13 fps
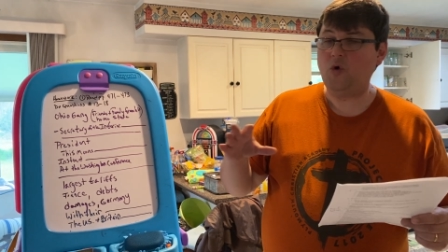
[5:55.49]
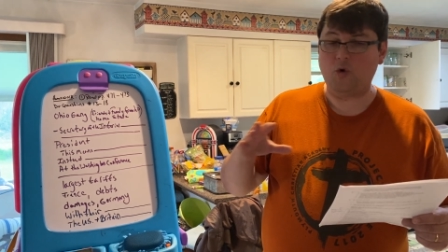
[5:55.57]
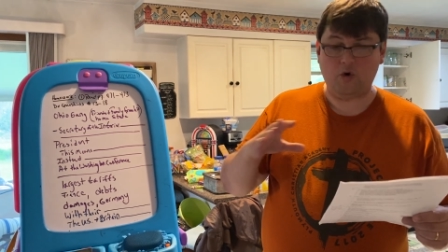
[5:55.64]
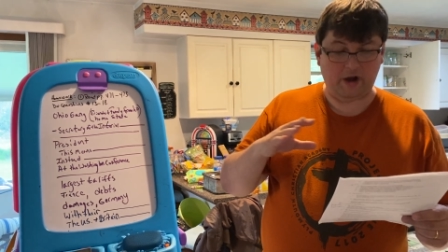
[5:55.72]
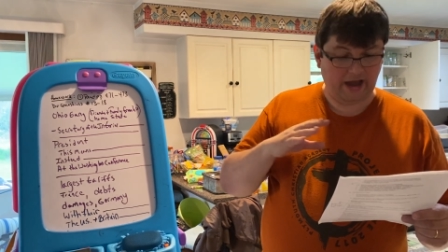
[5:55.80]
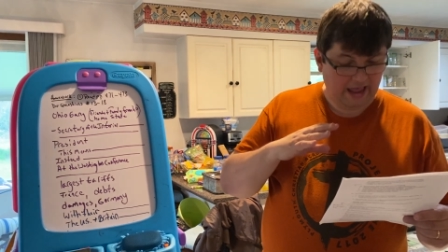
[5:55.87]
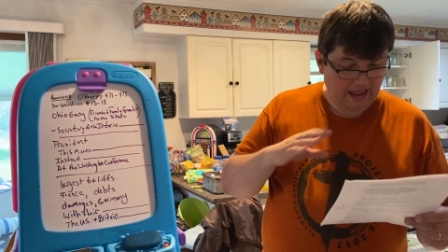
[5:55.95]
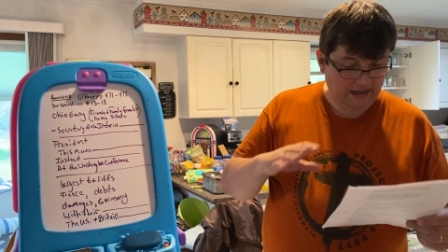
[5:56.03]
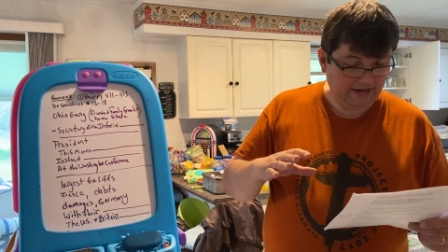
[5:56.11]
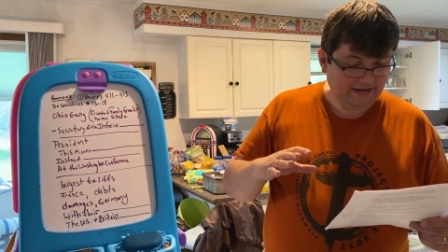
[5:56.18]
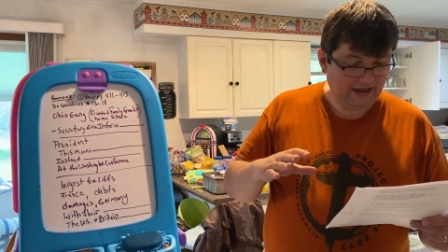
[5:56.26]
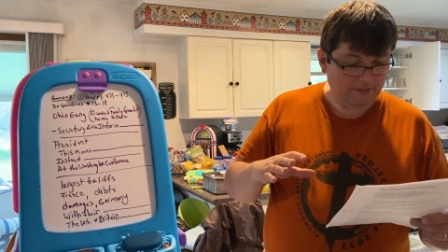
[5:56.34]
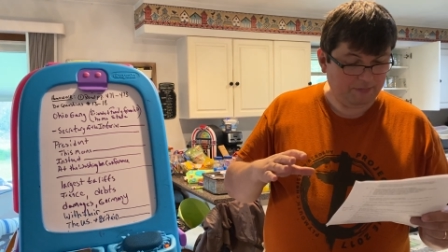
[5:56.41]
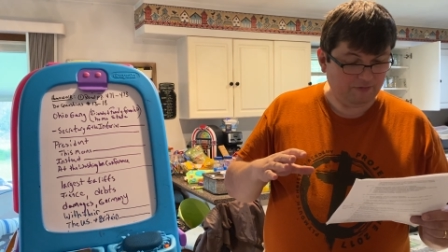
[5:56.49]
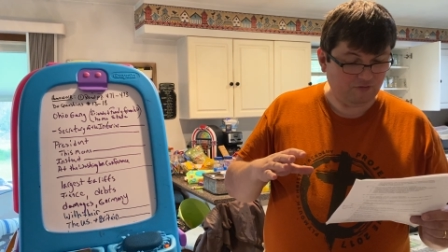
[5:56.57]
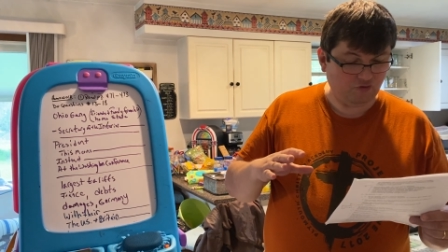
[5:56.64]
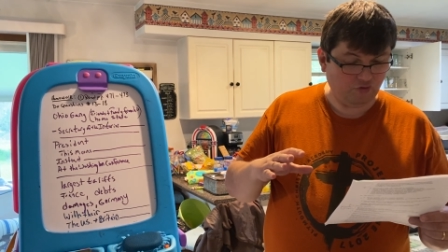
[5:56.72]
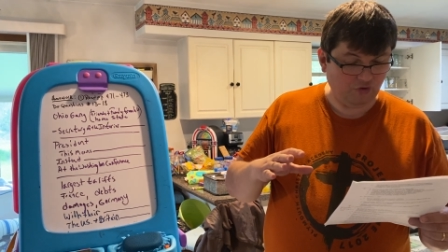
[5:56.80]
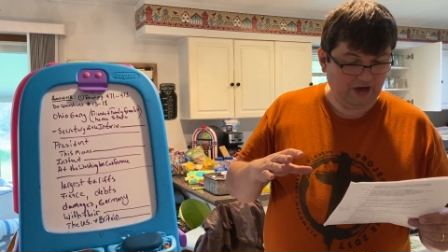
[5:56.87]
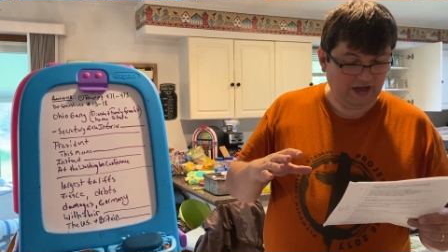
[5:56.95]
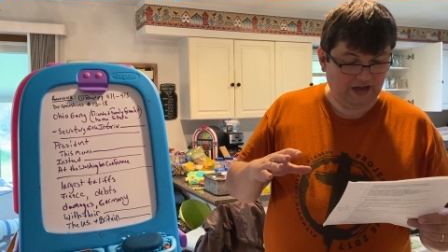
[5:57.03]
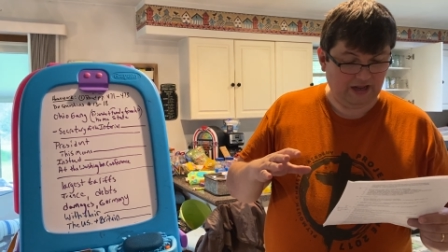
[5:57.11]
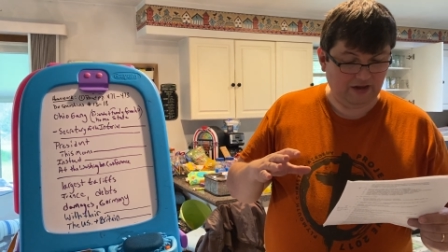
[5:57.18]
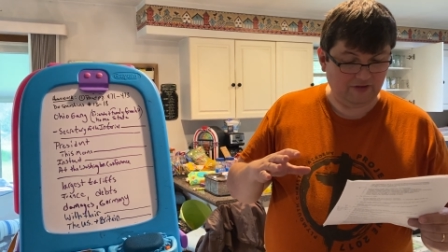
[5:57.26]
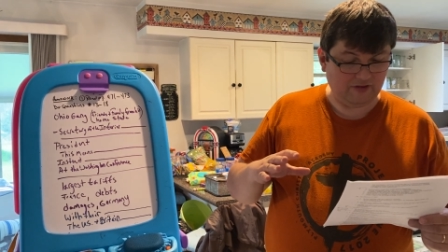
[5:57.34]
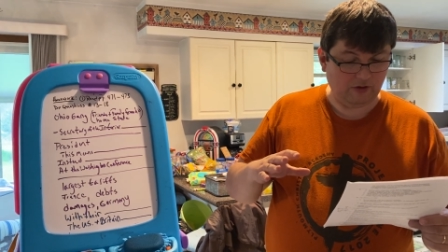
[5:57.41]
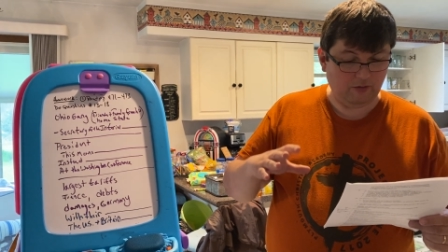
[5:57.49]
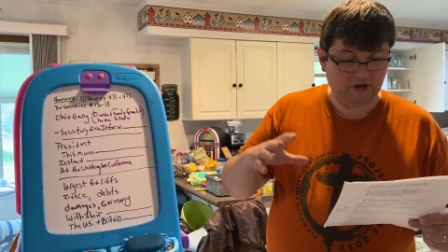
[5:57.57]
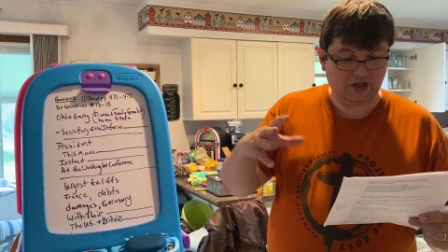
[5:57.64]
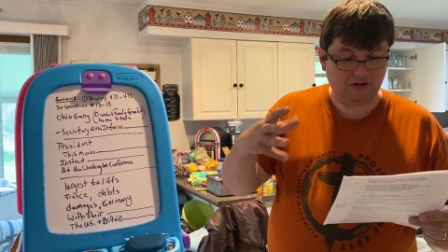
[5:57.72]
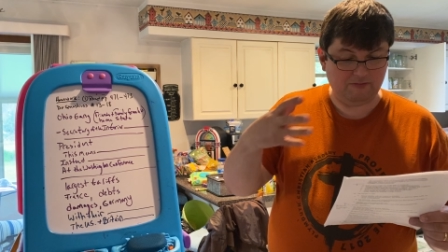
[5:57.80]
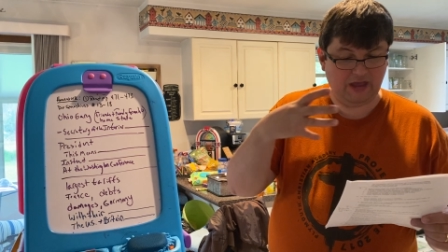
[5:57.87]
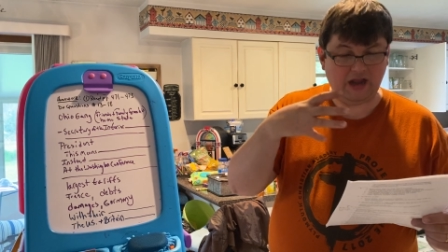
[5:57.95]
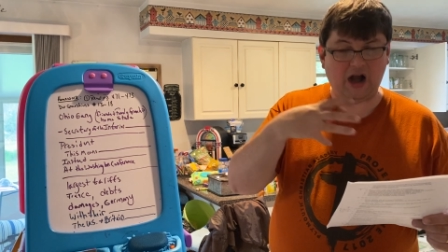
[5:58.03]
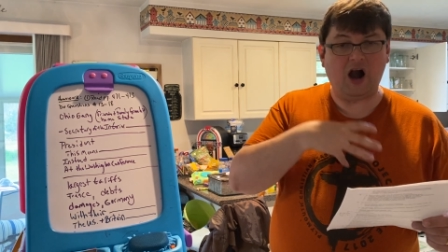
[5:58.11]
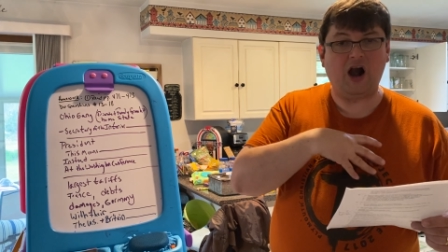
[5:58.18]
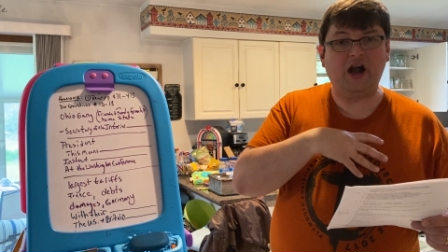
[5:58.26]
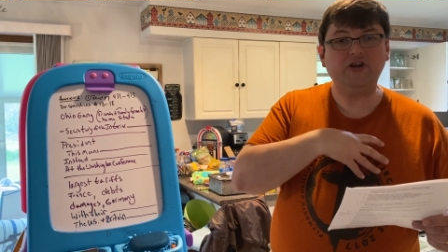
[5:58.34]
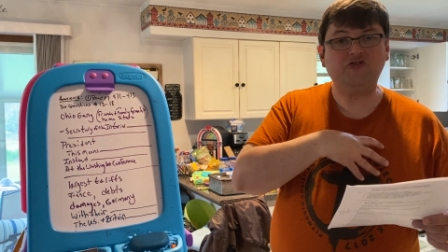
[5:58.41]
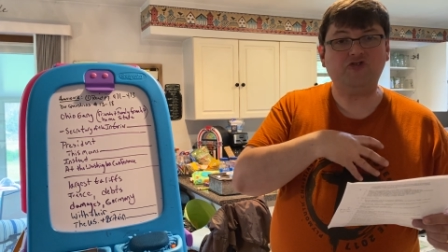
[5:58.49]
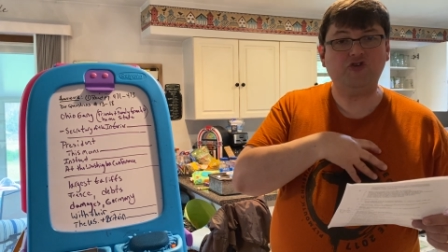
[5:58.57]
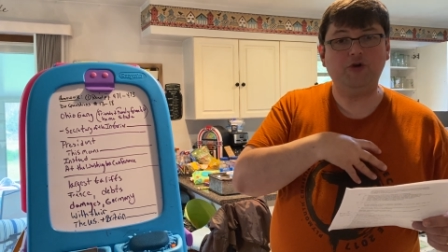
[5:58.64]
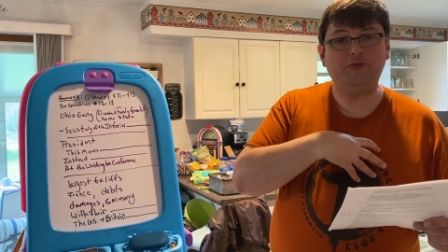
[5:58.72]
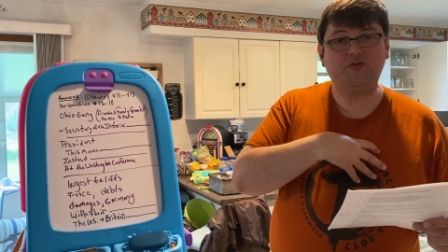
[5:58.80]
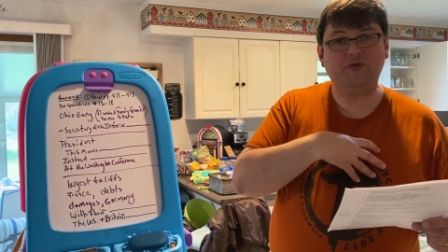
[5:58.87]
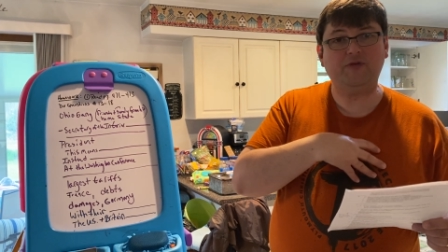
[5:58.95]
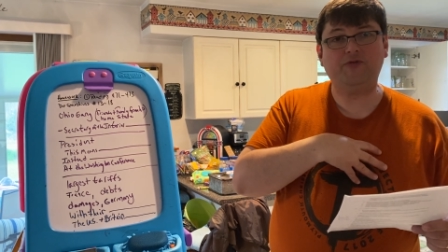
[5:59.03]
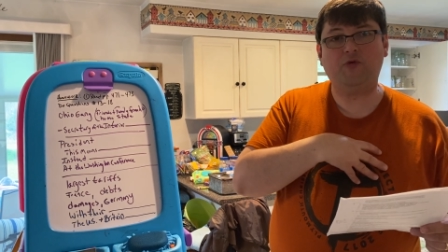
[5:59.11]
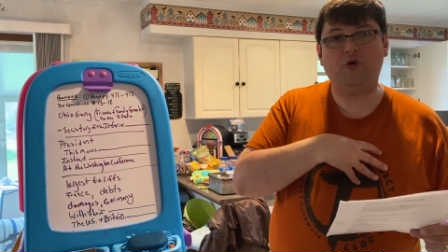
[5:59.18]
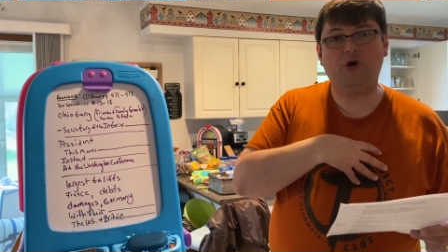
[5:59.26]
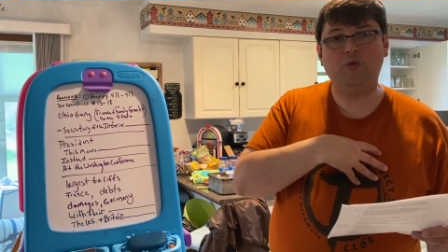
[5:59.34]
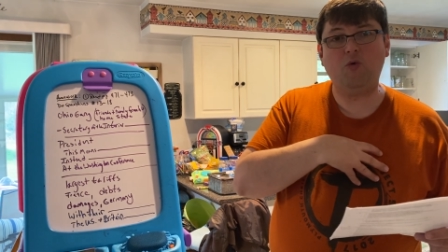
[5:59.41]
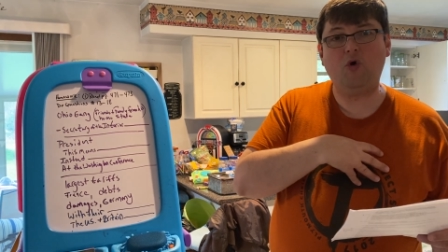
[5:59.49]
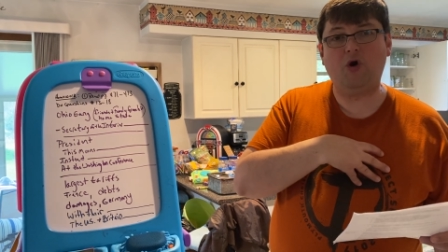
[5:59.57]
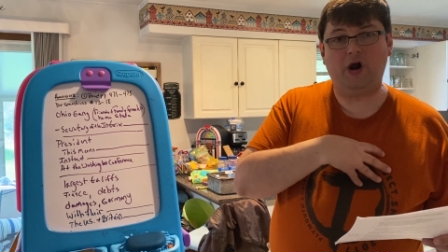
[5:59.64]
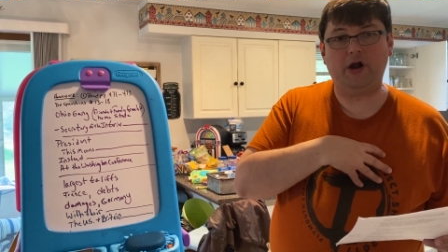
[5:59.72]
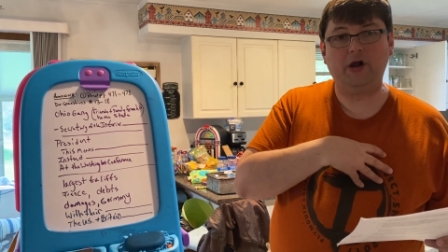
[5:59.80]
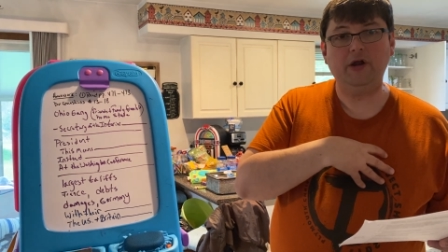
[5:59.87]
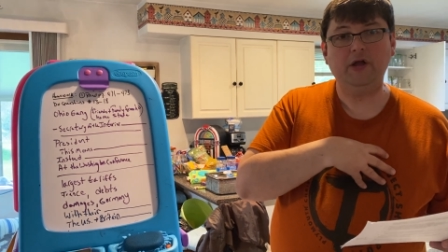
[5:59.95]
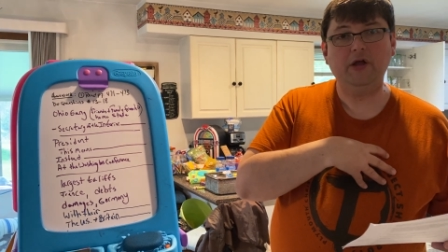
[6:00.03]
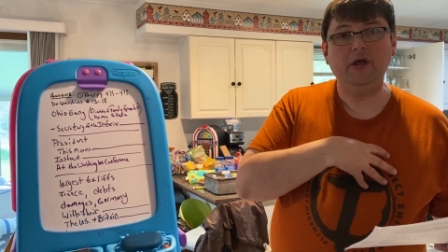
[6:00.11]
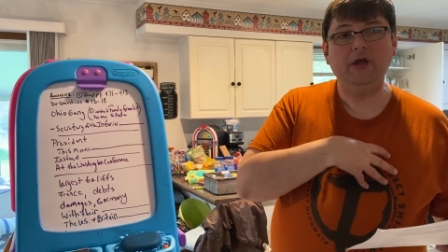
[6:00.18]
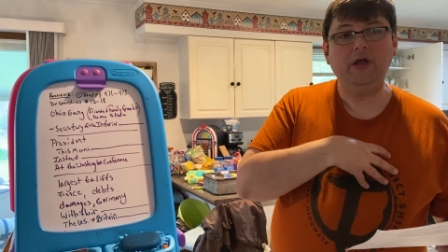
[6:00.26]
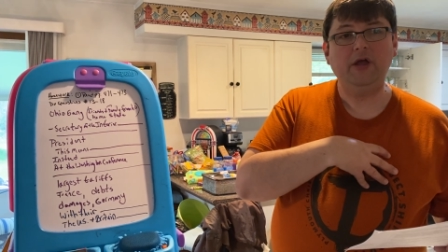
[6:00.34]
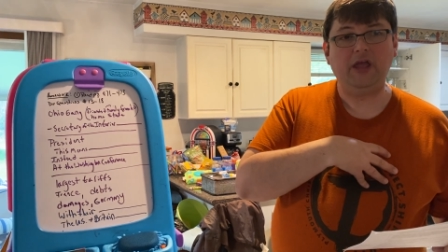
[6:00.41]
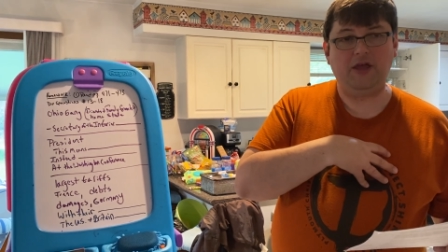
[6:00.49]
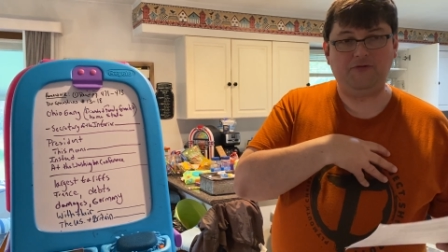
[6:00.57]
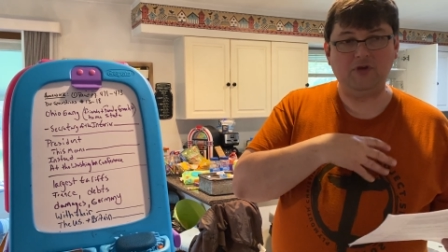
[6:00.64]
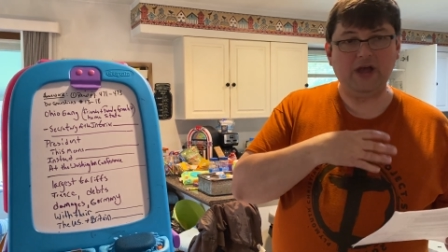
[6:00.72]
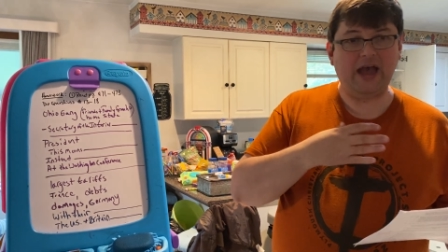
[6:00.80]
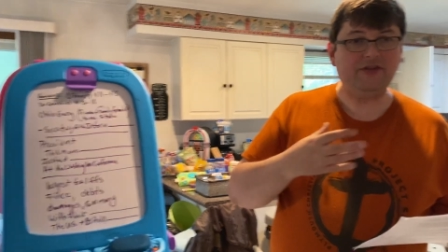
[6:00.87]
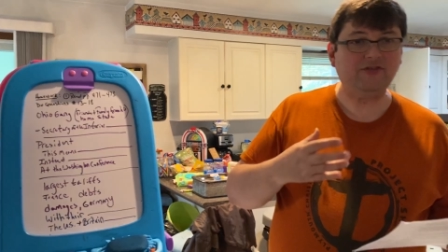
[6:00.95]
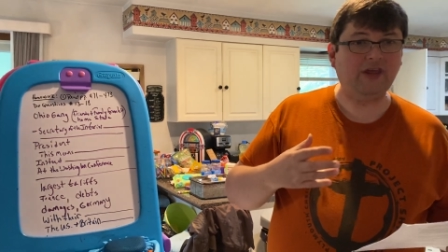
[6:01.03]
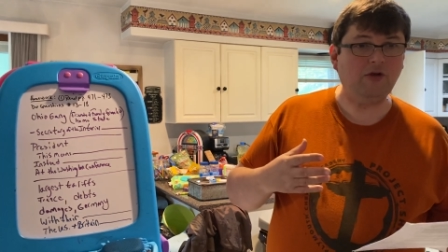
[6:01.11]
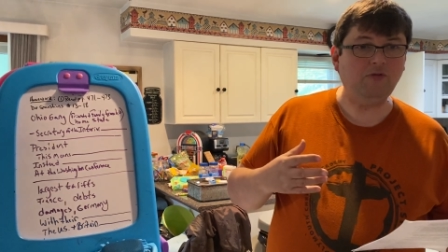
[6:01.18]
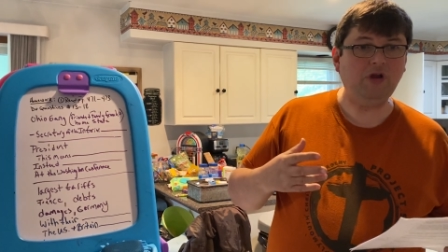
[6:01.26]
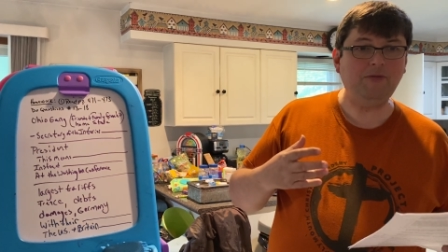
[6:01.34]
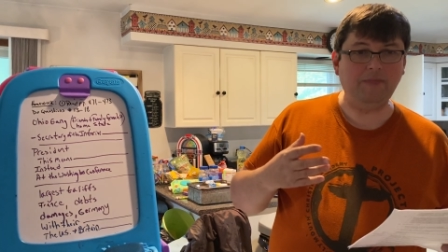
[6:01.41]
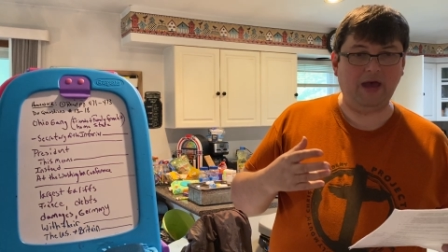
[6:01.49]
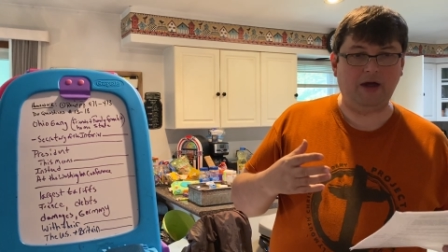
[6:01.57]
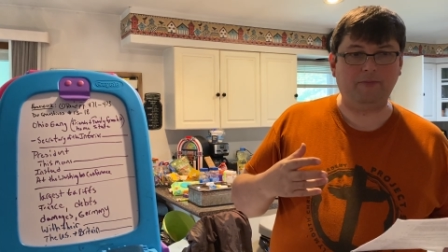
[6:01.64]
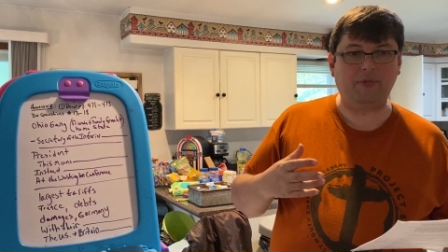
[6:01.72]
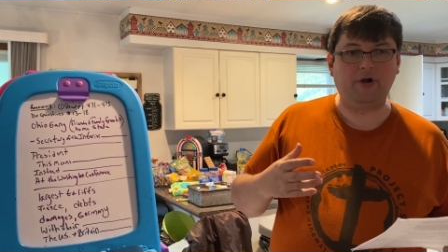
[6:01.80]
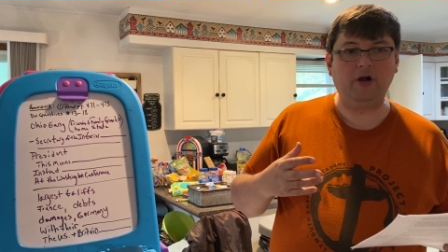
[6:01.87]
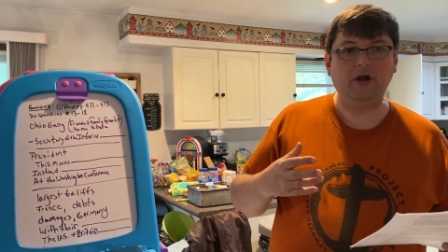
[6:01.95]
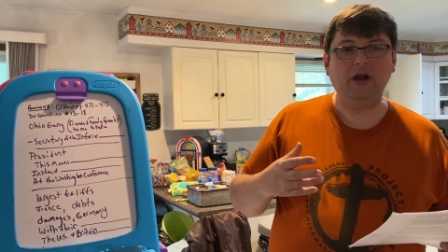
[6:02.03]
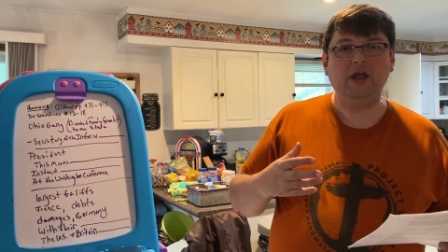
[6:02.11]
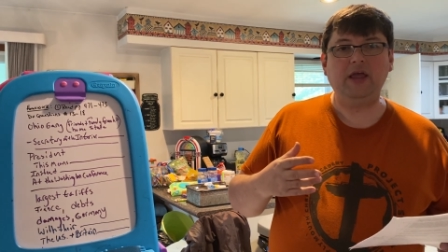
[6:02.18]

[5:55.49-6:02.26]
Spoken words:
or any type of treaties that would commit our troops to a foreign war. If you guys can remember,